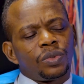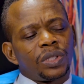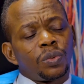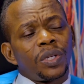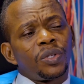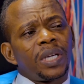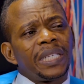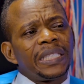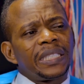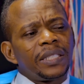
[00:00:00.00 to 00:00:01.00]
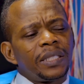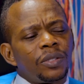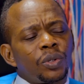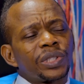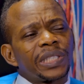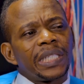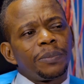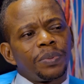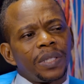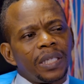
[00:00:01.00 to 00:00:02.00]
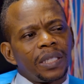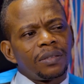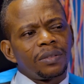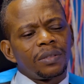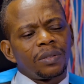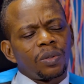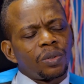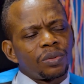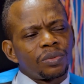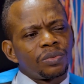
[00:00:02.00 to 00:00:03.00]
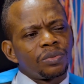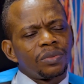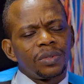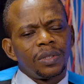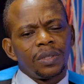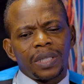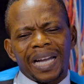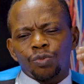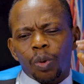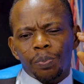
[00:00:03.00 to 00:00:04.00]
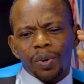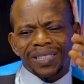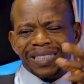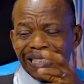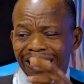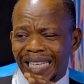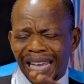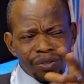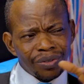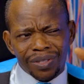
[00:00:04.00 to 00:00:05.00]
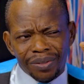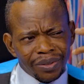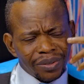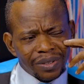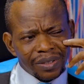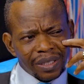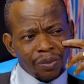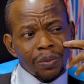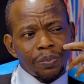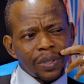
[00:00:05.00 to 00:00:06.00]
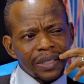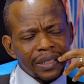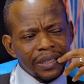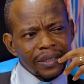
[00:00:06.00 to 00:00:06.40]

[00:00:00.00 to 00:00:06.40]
Is it when you're eating or sleeping or at what point in the day are you serious? At what point?